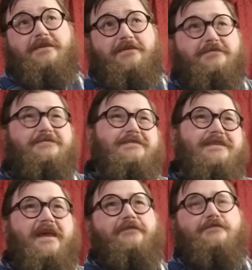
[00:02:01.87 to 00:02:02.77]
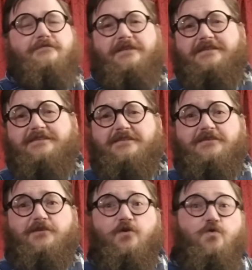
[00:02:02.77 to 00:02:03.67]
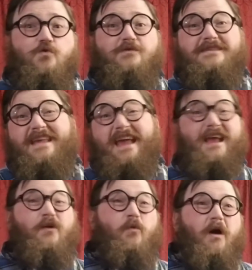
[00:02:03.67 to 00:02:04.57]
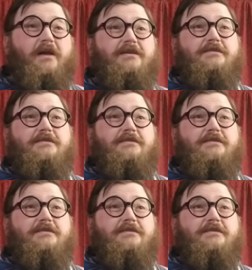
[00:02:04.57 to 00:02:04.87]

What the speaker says: You're never really certain who's saying what.